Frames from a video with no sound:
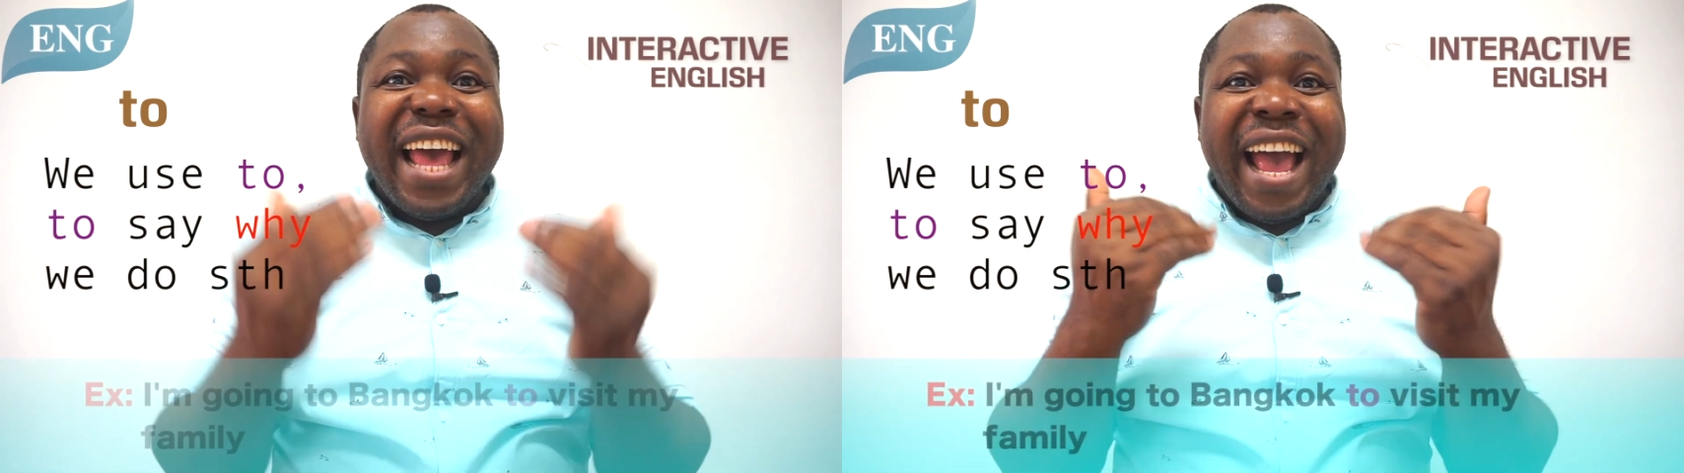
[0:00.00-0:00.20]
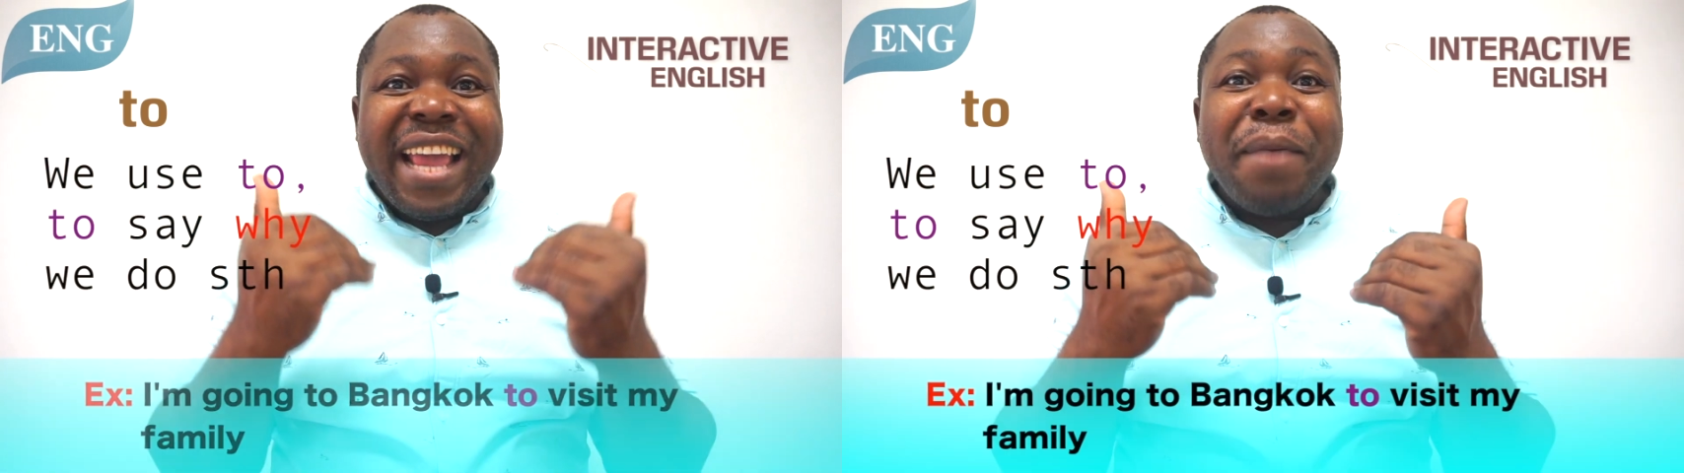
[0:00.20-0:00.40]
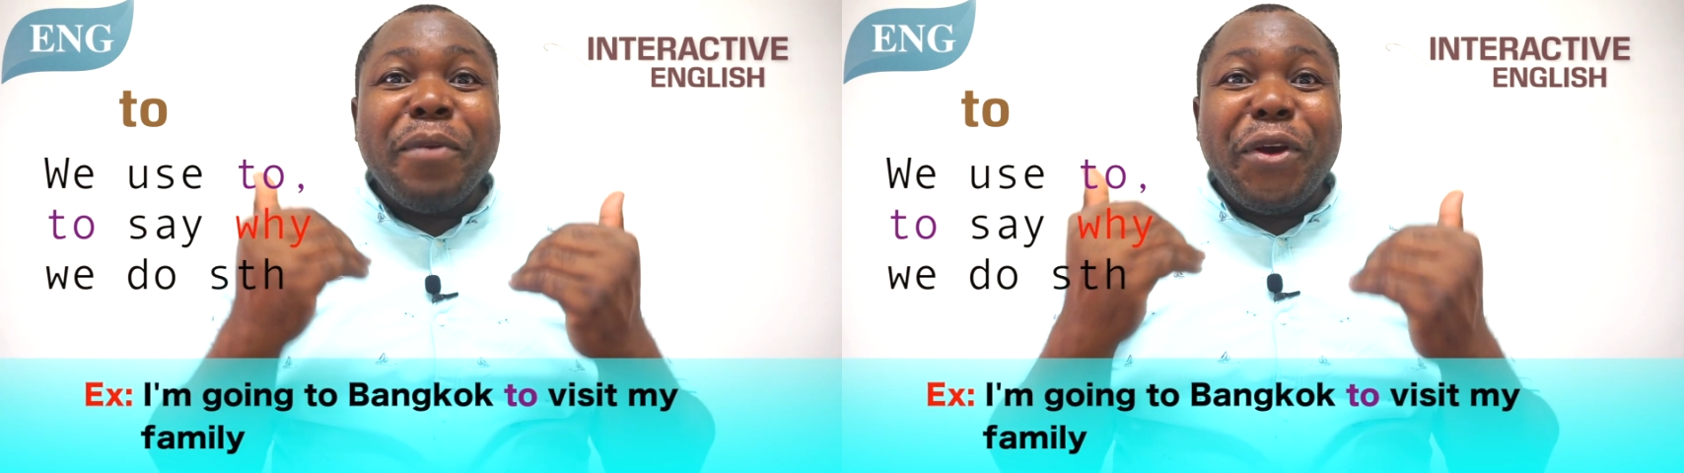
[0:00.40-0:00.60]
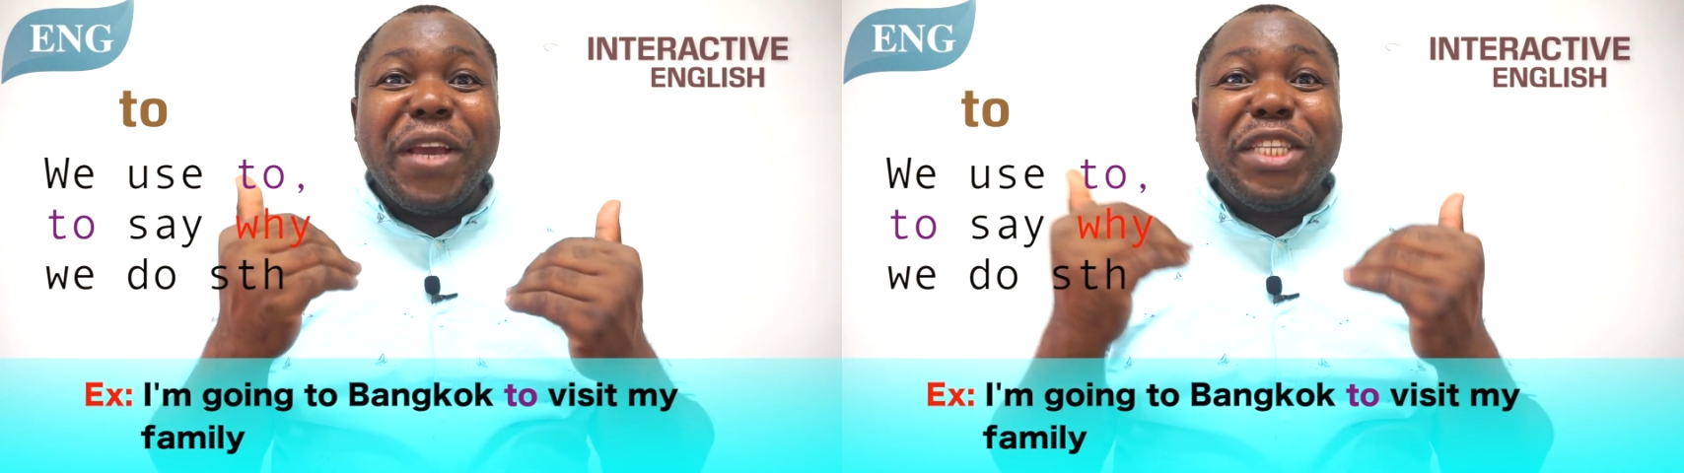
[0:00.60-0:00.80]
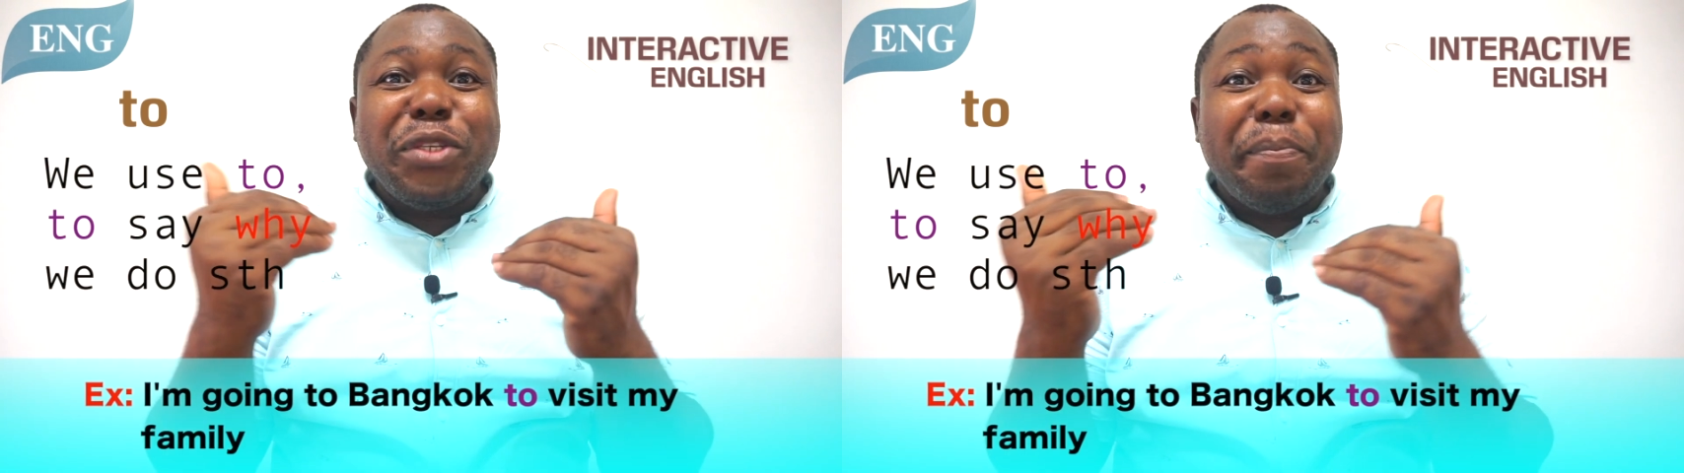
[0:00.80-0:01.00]
I am
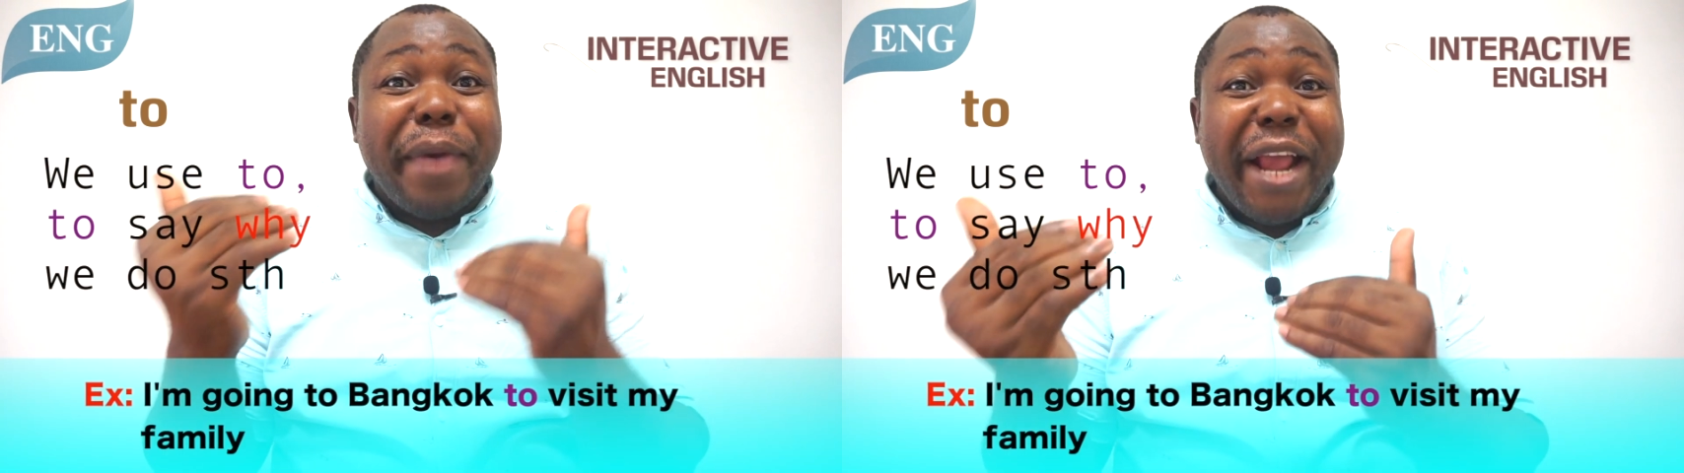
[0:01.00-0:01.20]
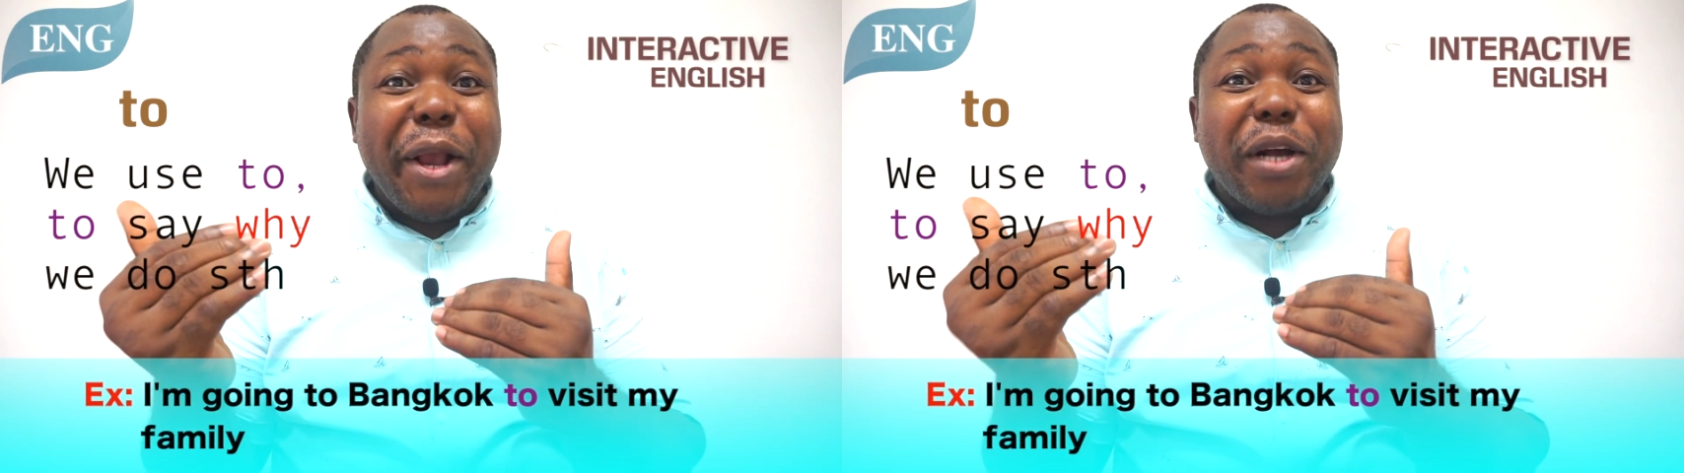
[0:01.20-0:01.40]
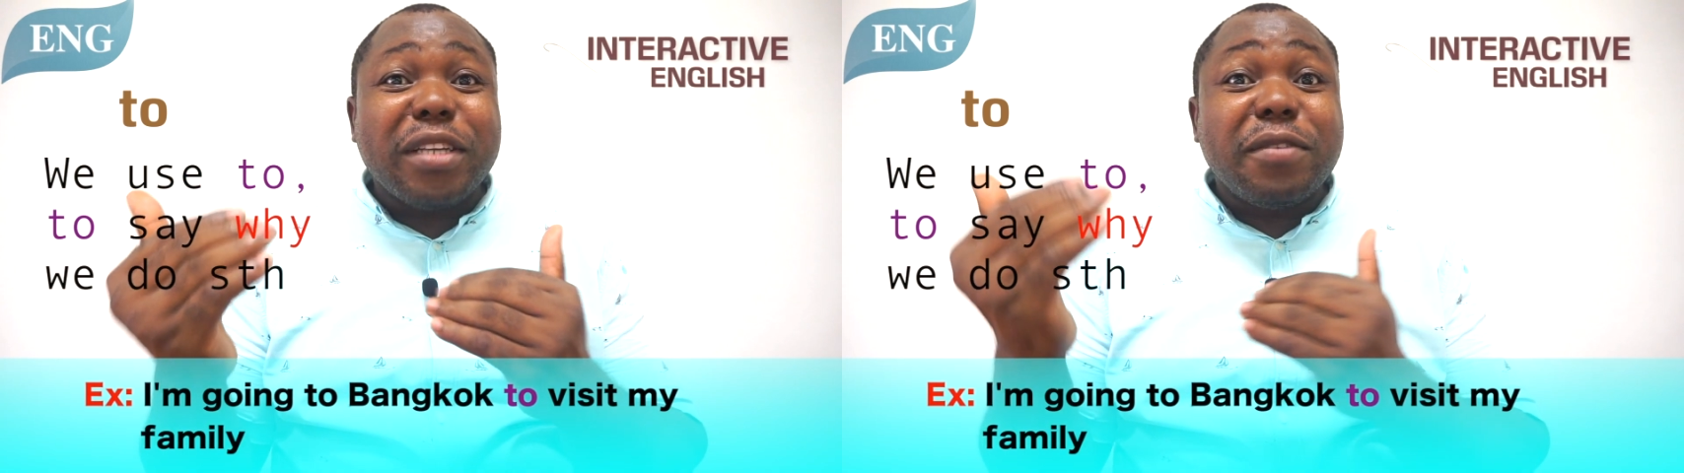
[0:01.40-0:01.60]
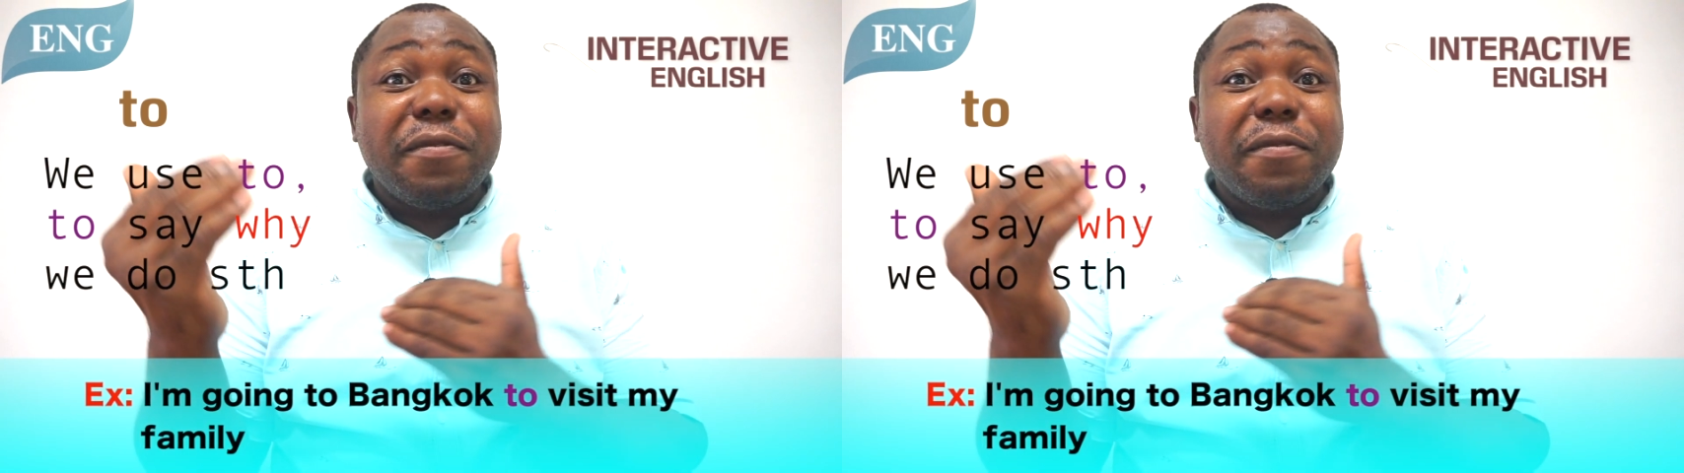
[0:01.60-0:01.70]
going to Bangkok to